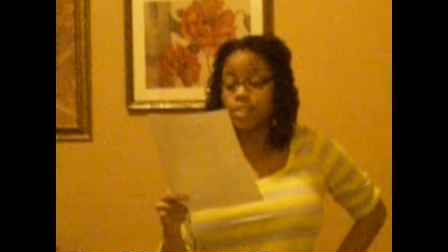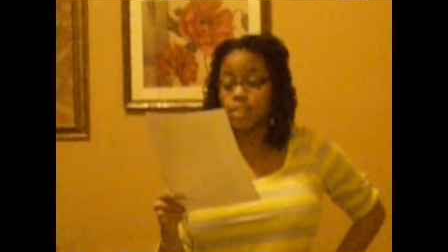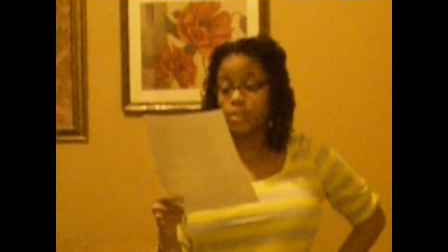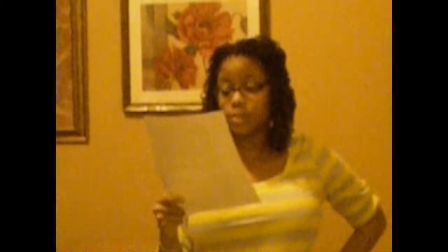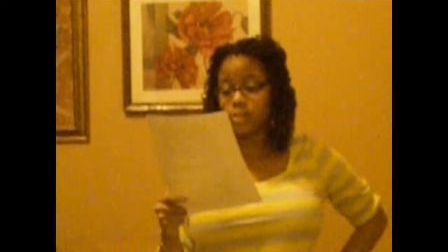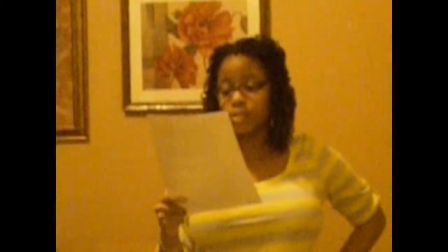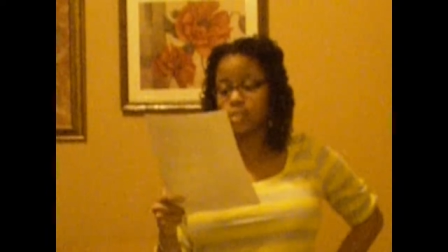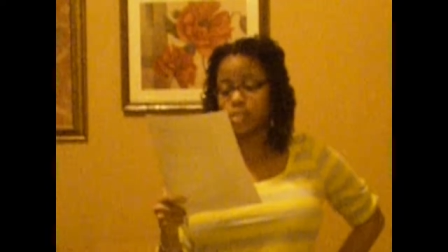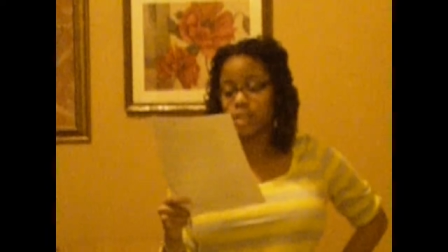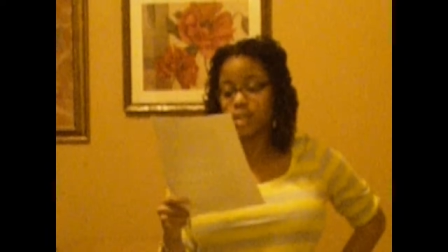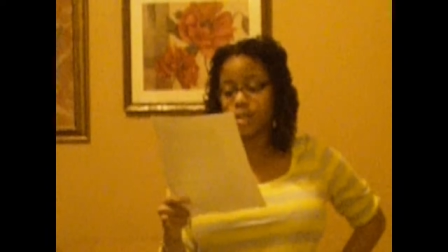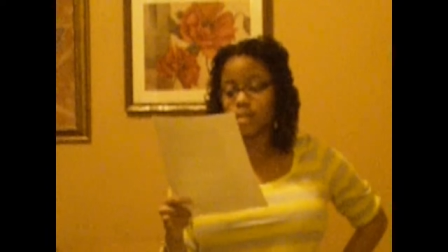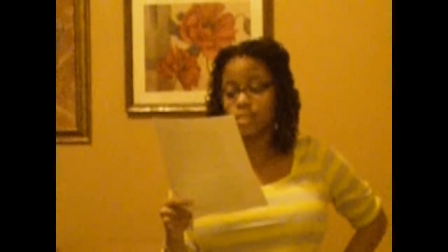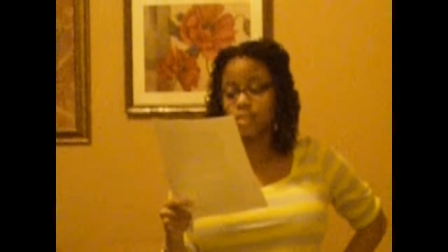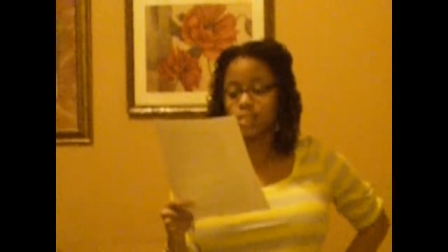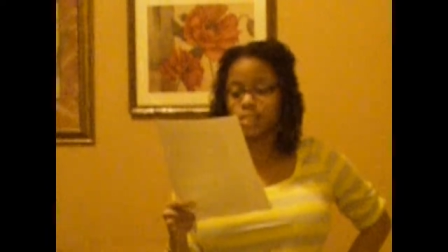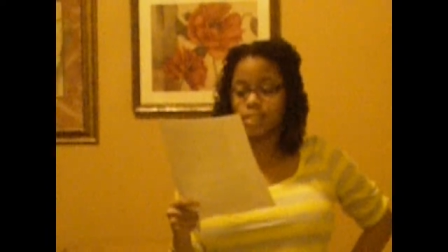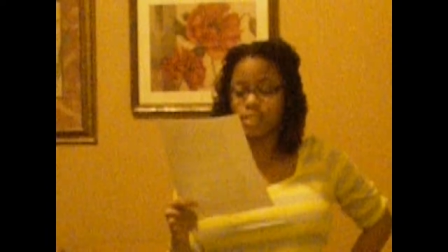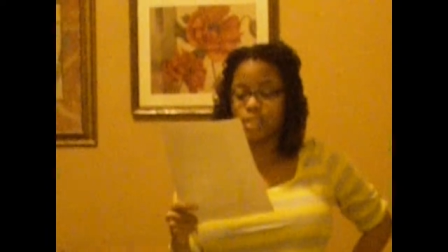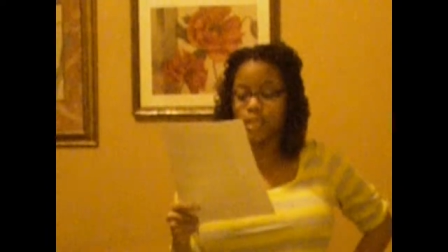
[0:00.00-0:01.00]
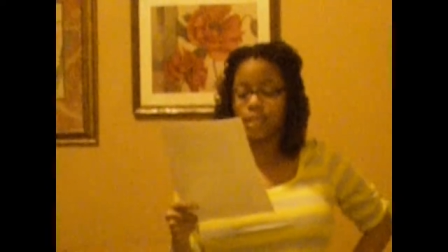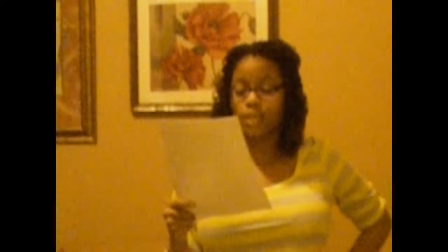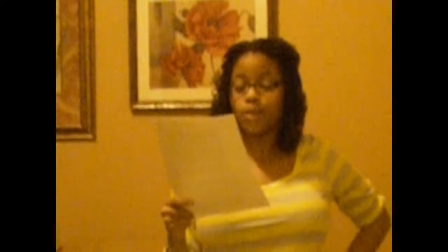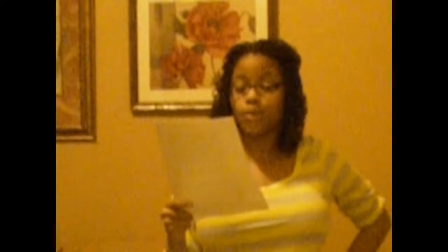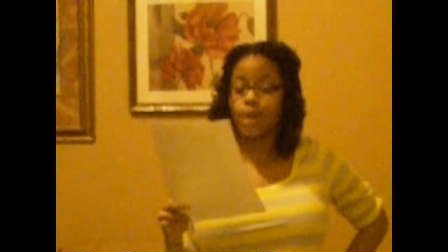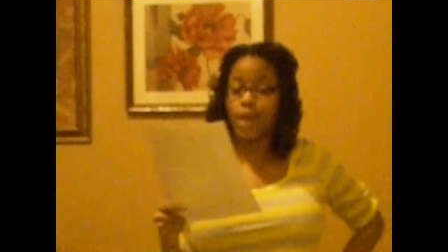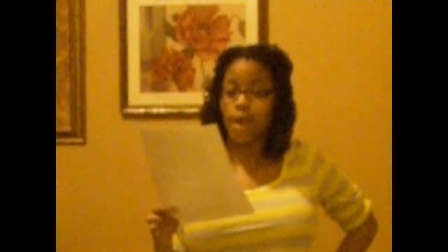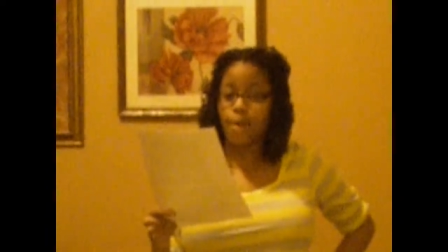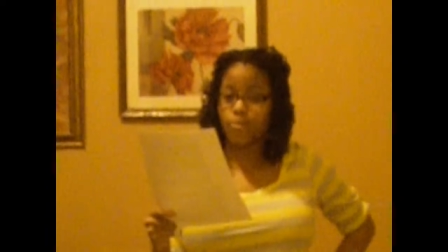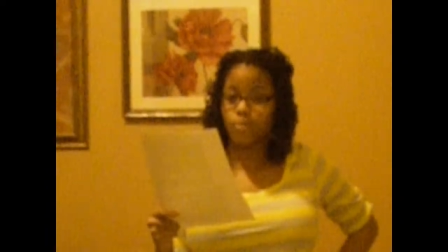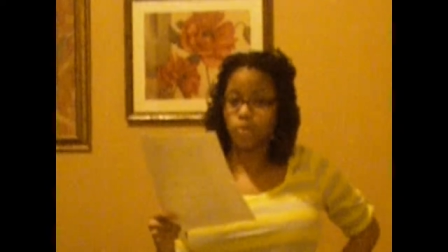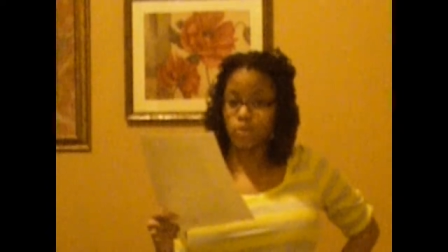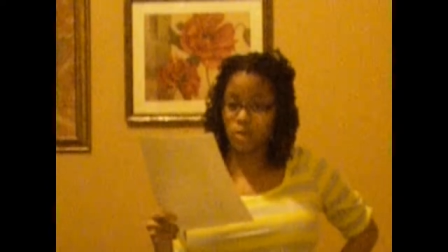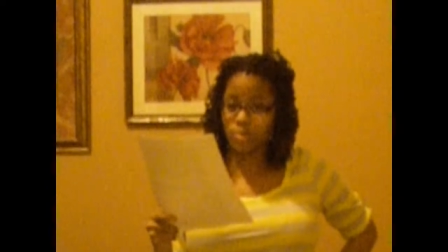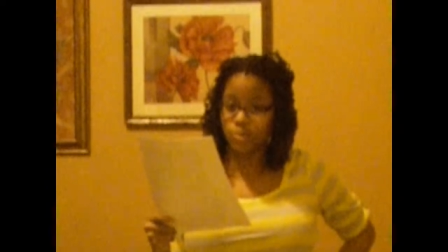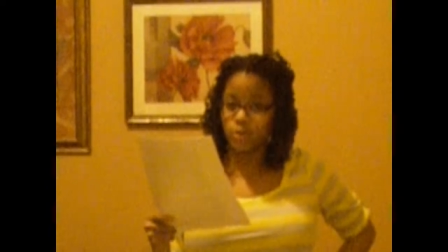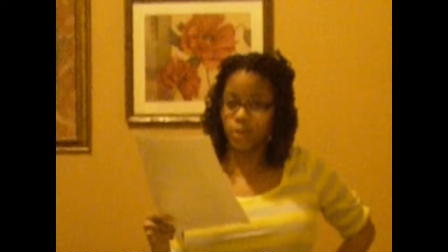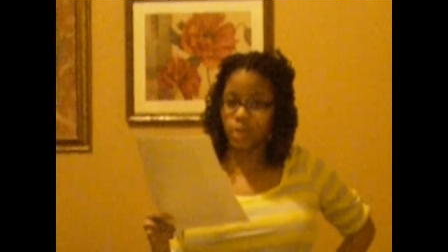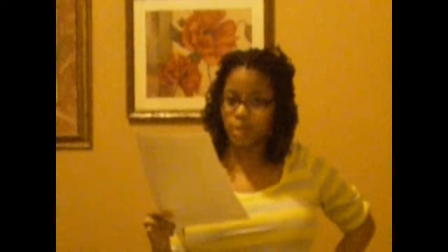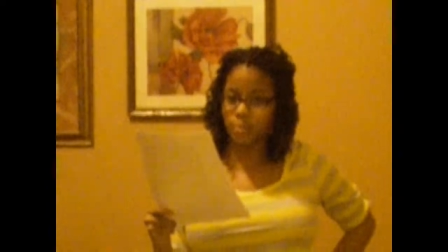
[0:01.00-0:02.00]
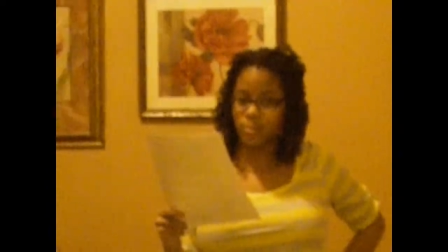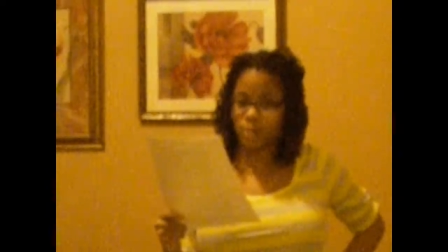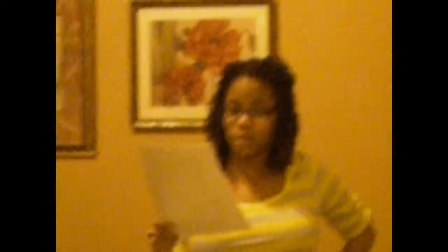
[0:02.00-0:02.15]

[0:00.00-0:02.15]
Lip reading: Sickle cells contain abnormal